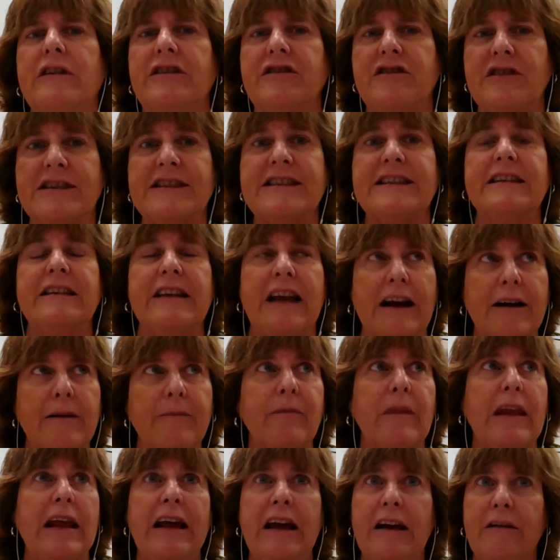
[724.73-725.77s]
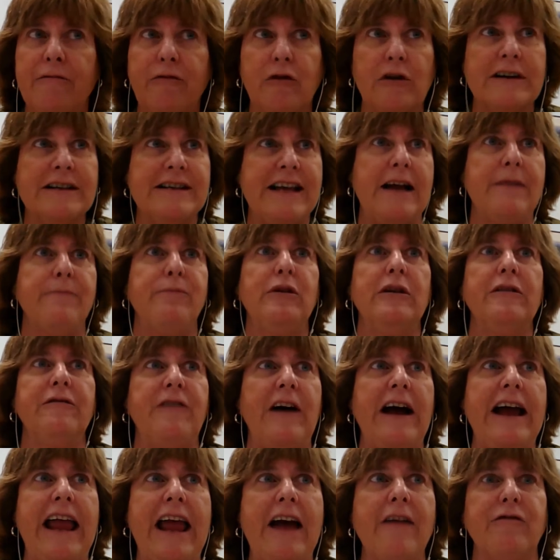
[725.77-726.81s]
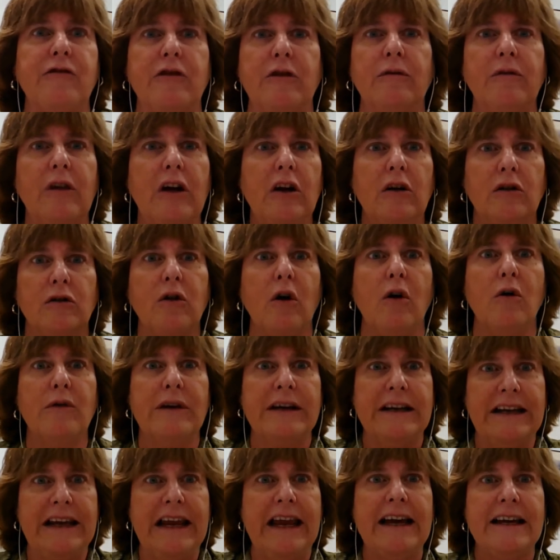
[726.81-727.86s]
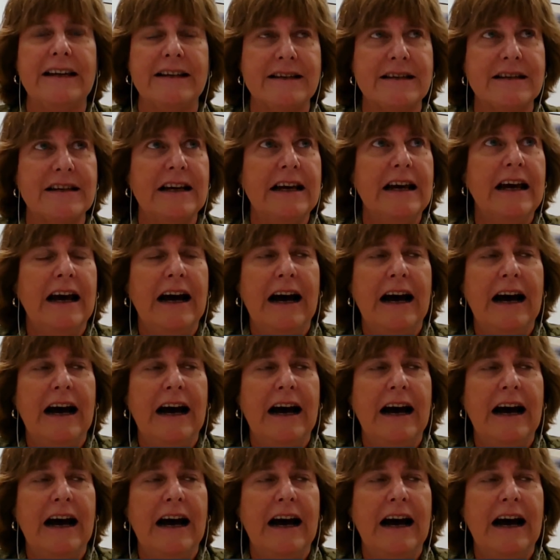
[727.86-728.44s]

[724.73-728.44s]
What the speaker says: And just, for example, if I have to go and get